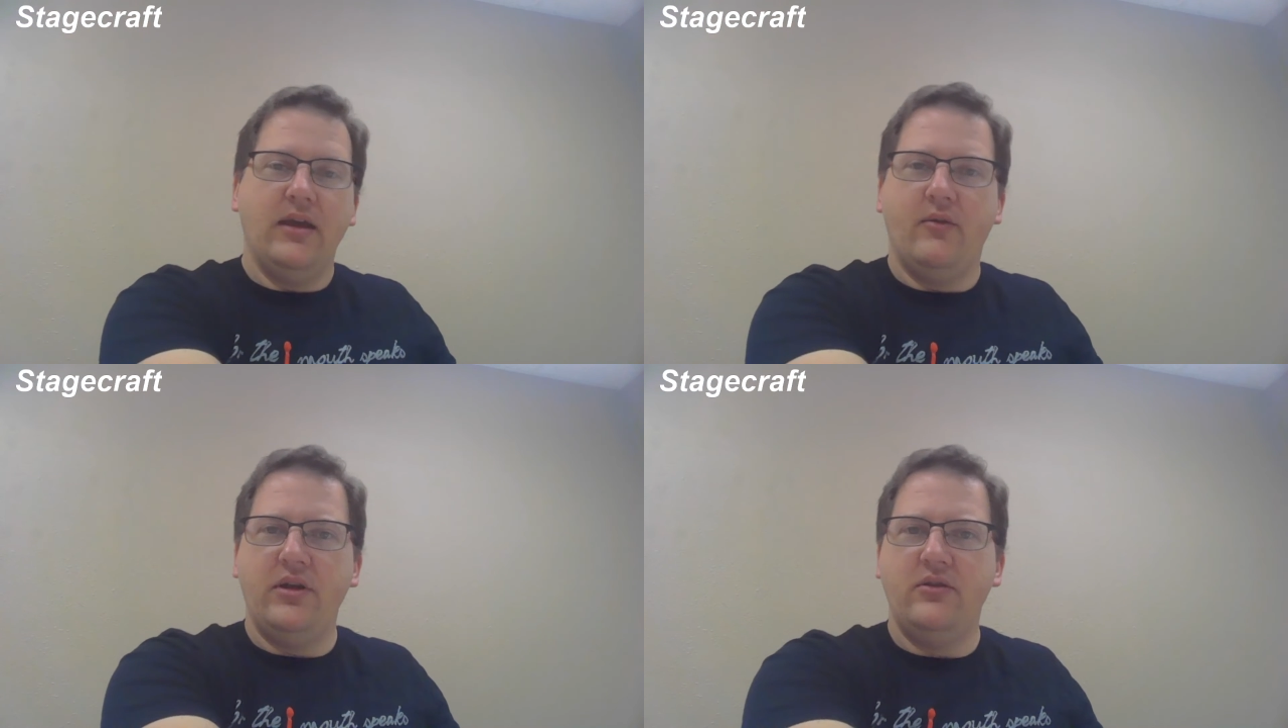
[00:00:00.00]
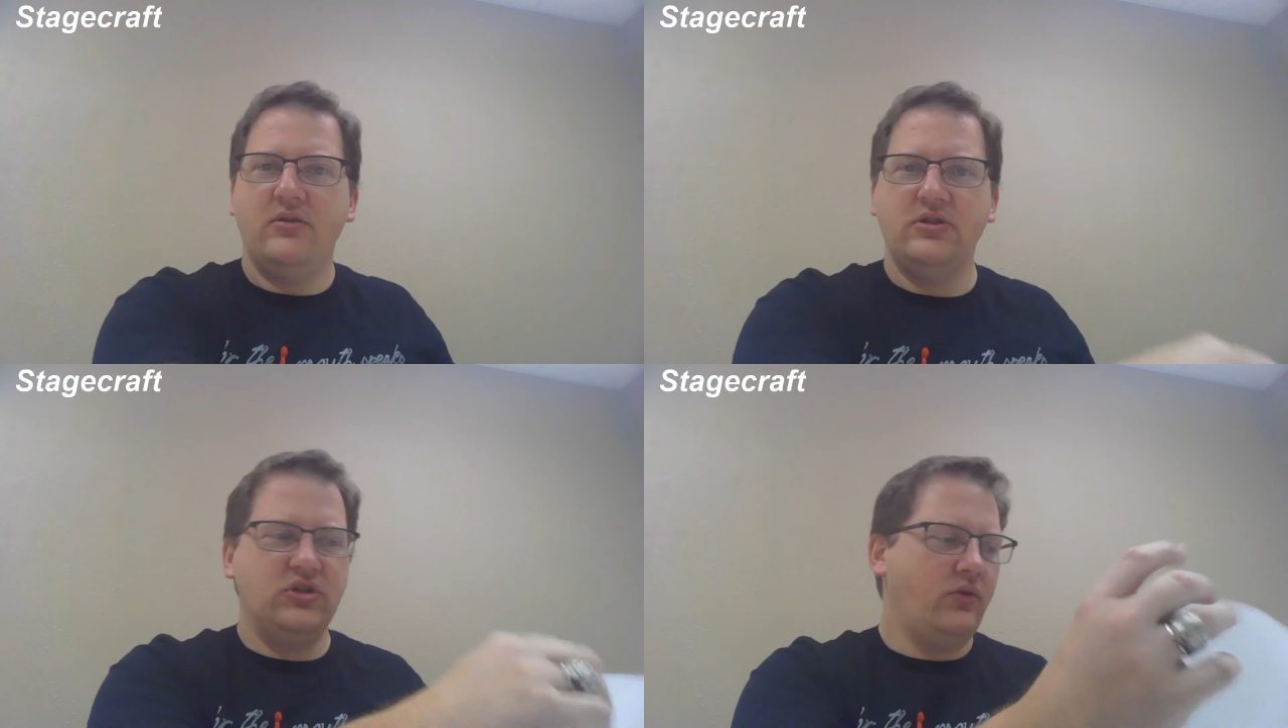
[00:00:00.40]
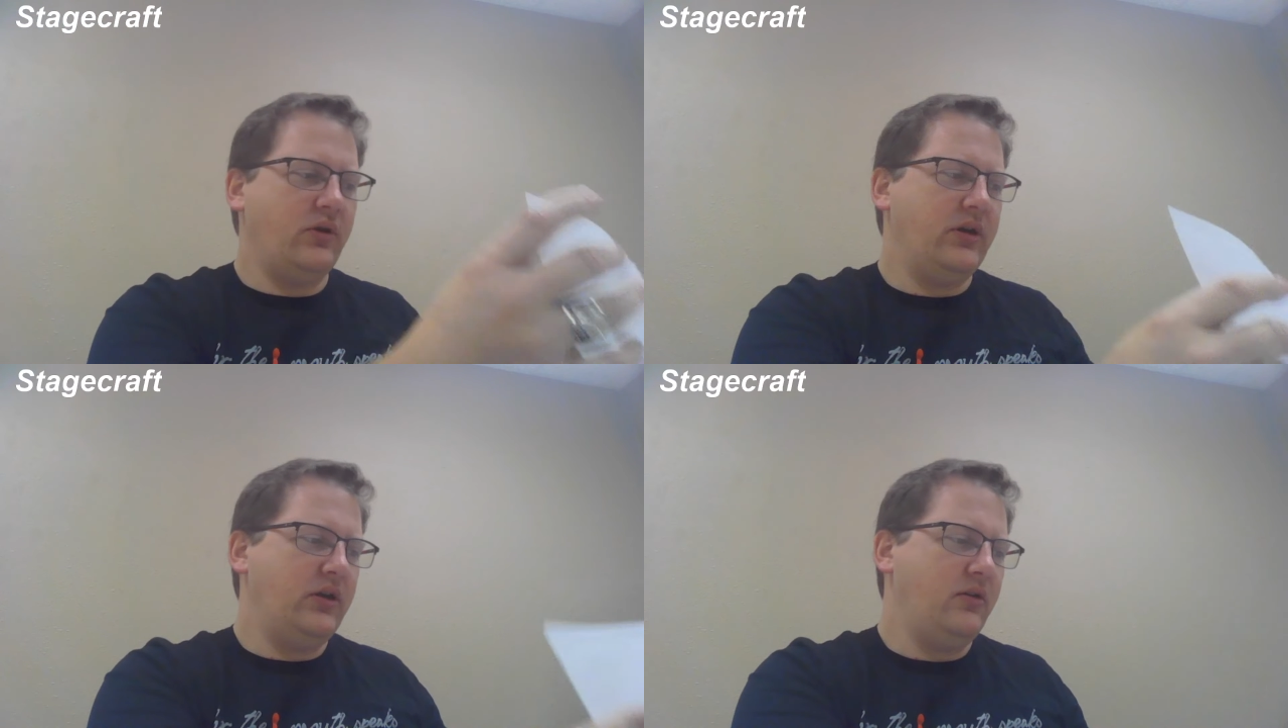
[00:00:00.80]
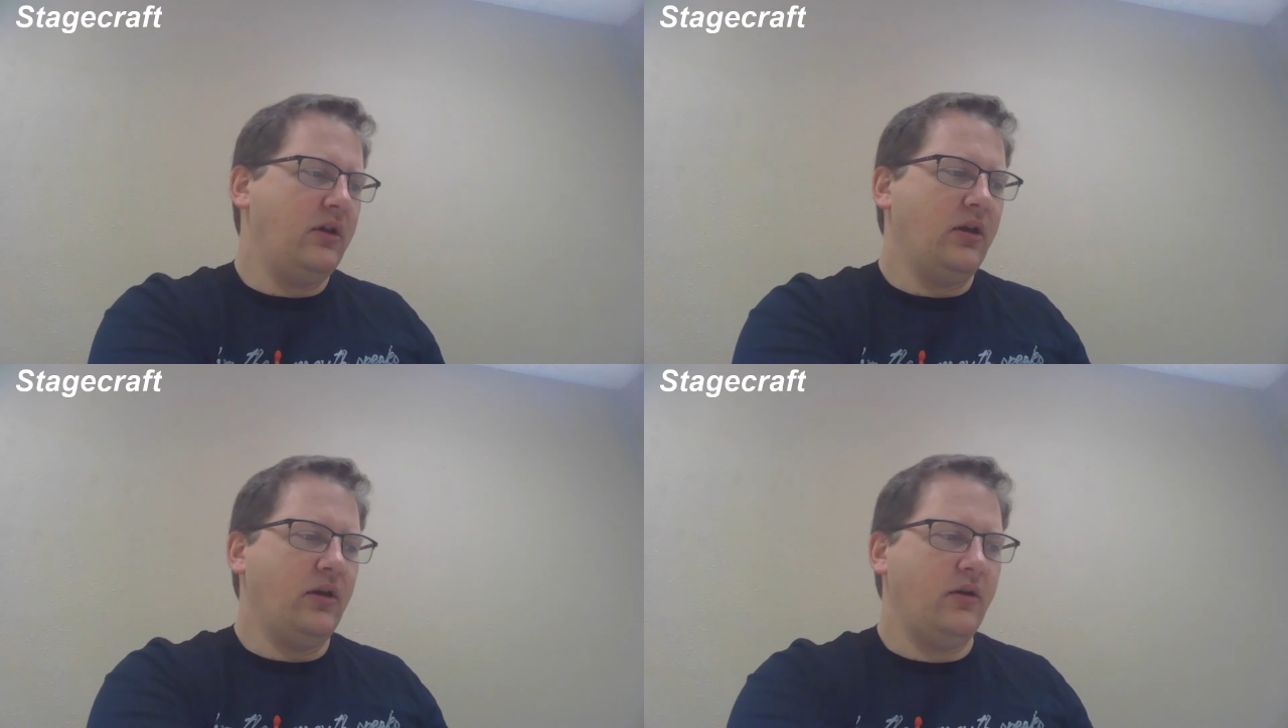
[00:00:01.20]
I want you to enjoy
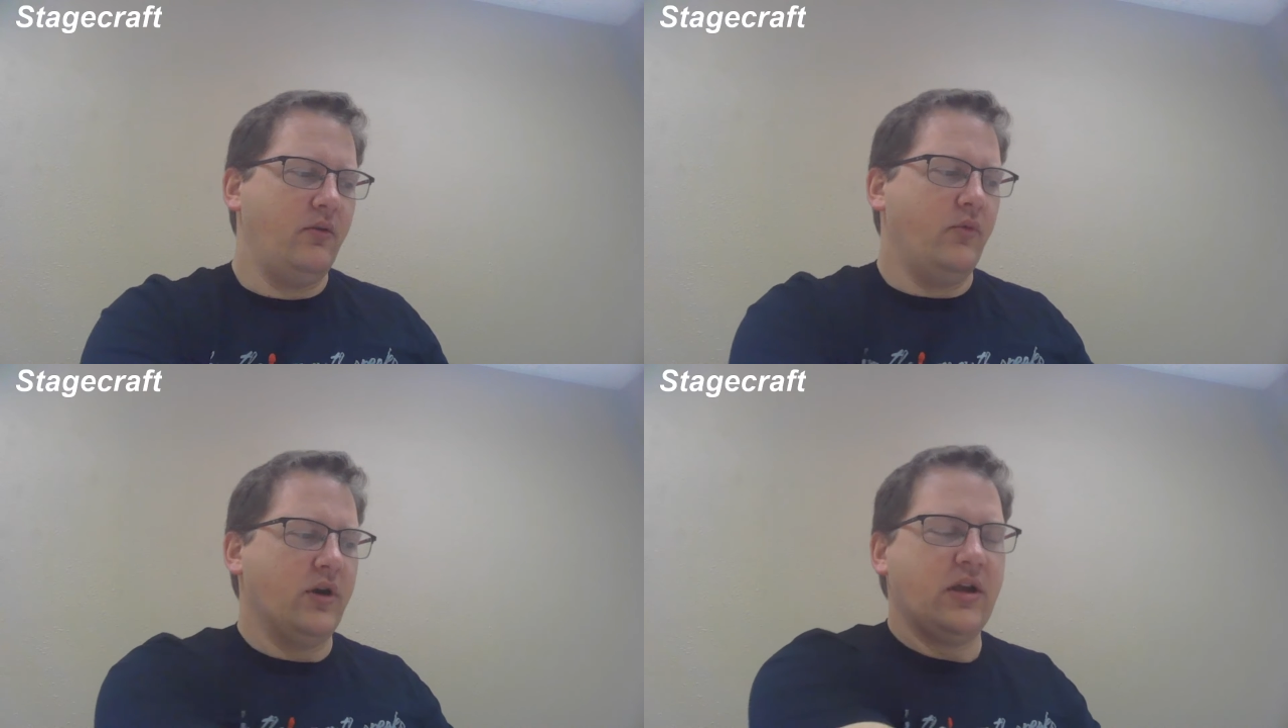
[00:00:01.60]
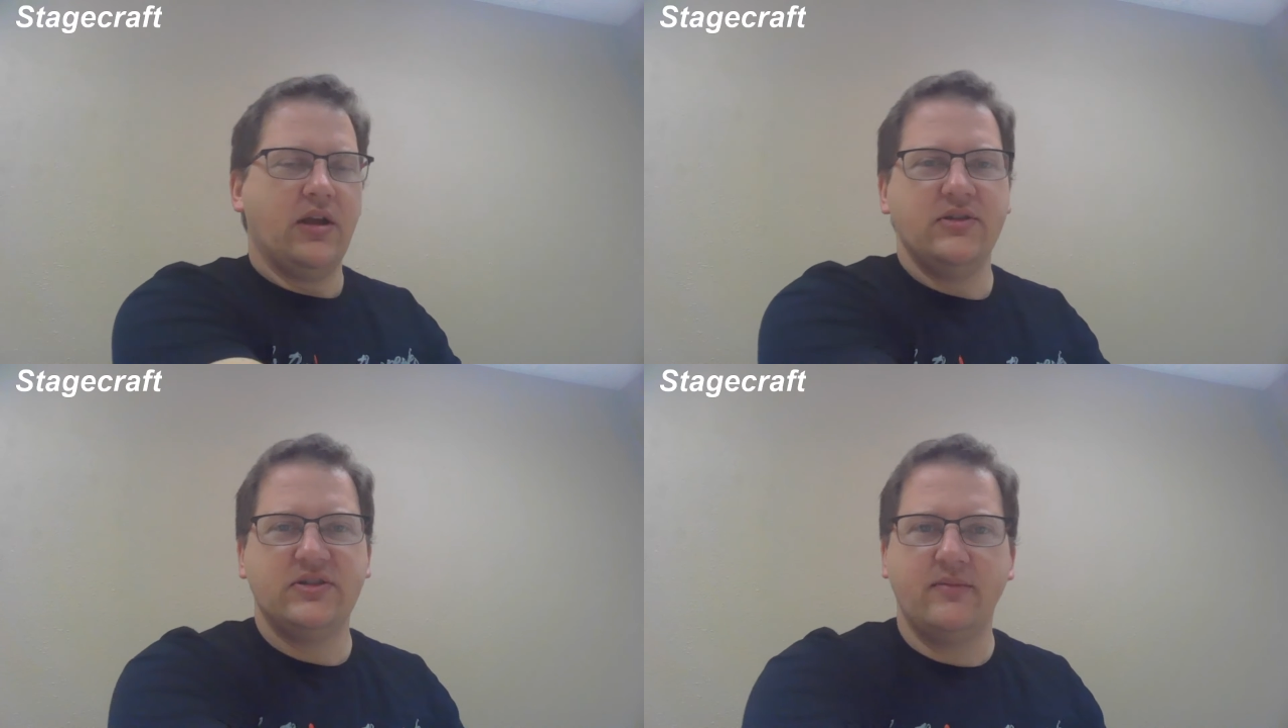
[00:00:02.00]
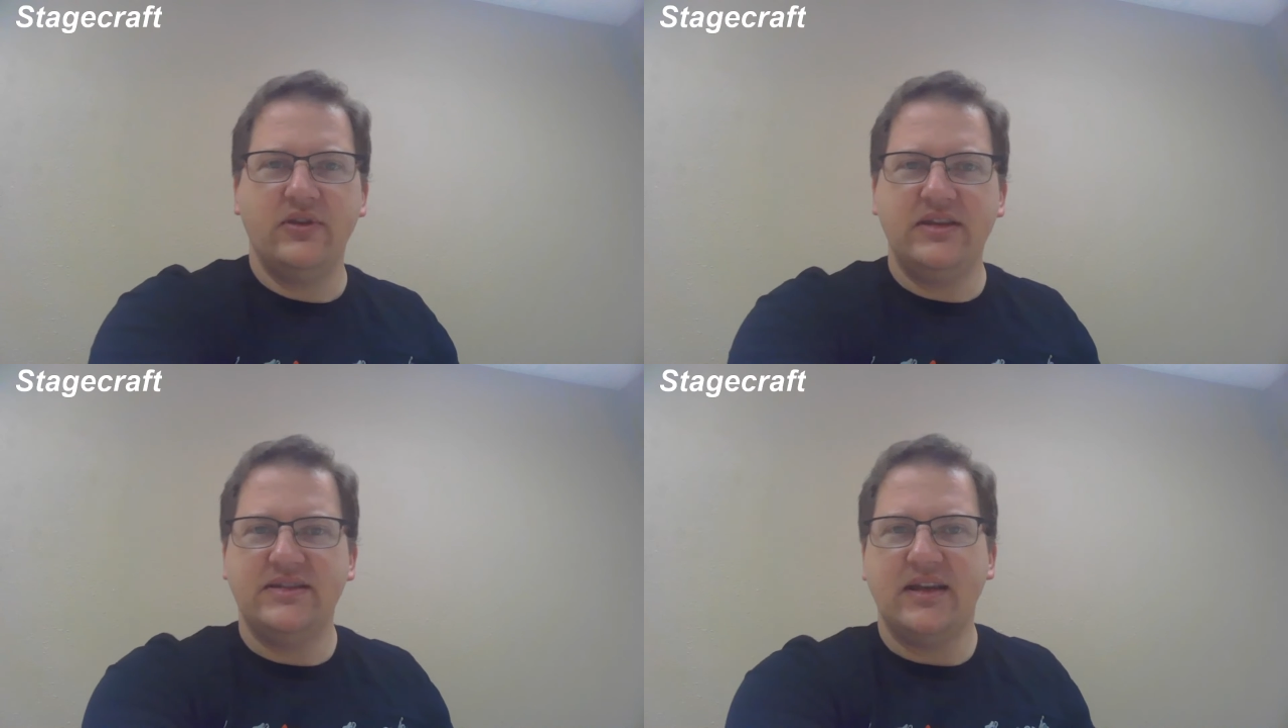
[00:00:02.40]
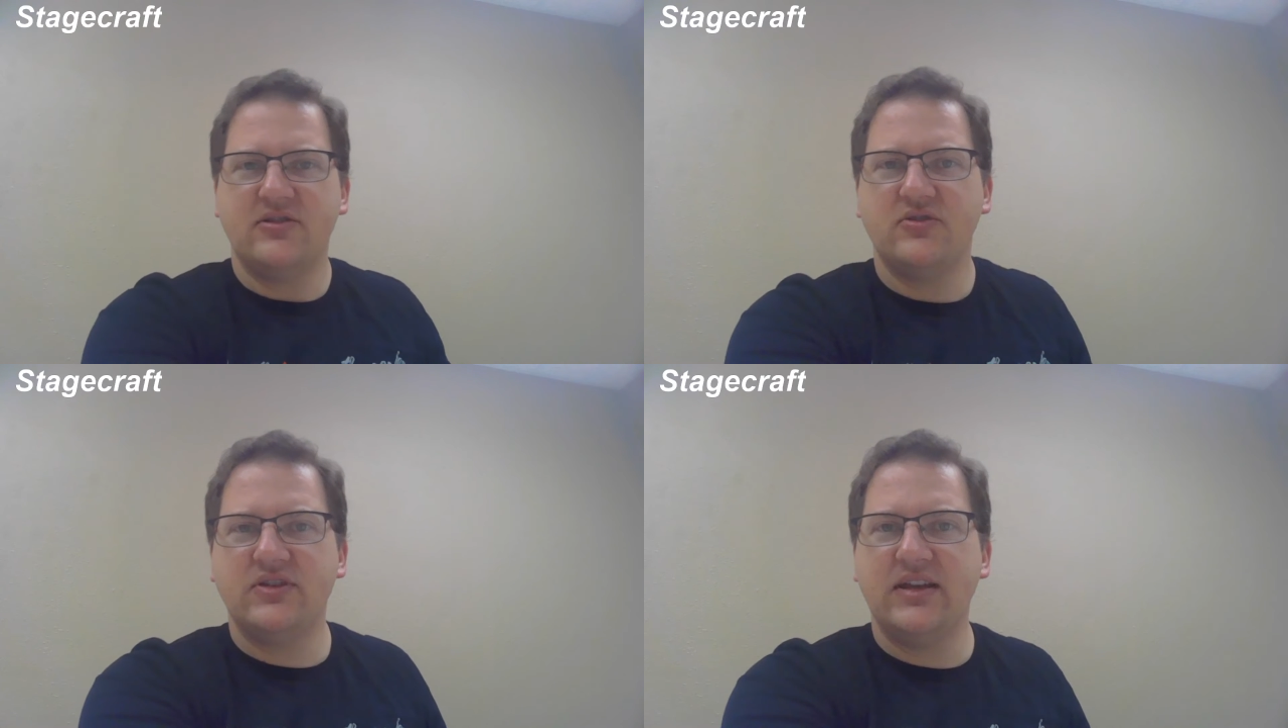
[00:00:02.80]
working on some of these
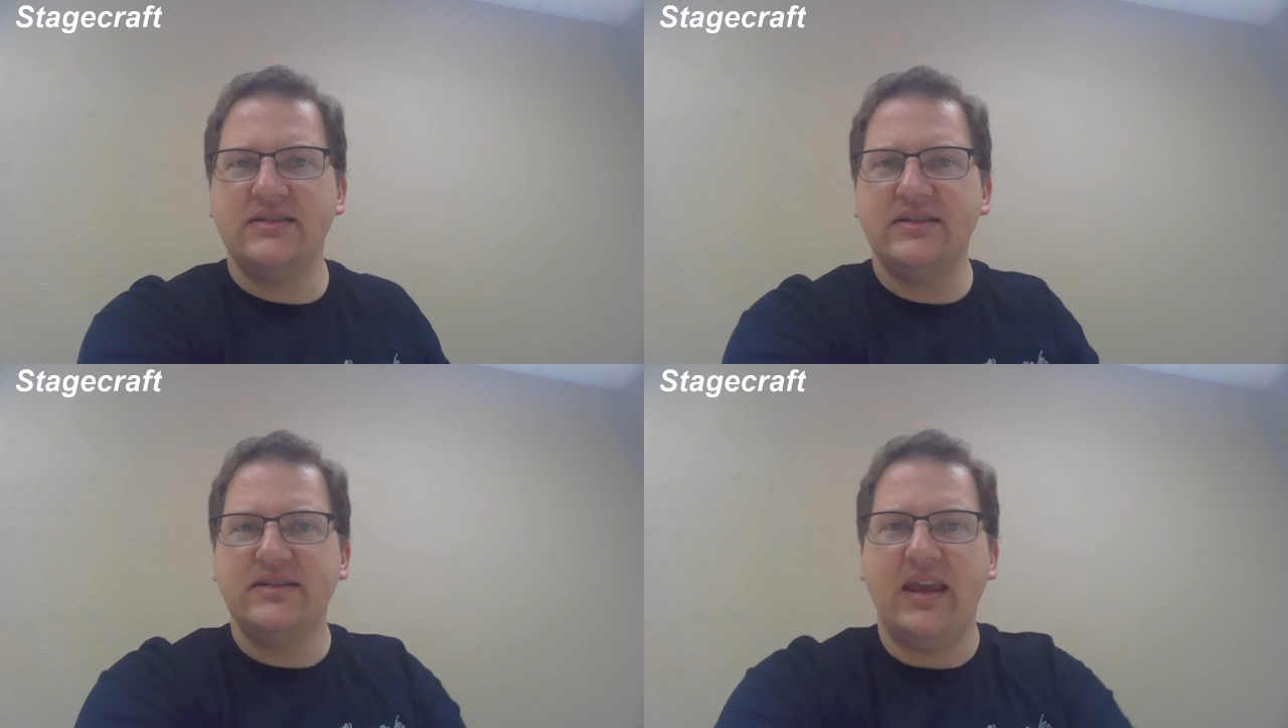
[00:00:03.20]
exercises,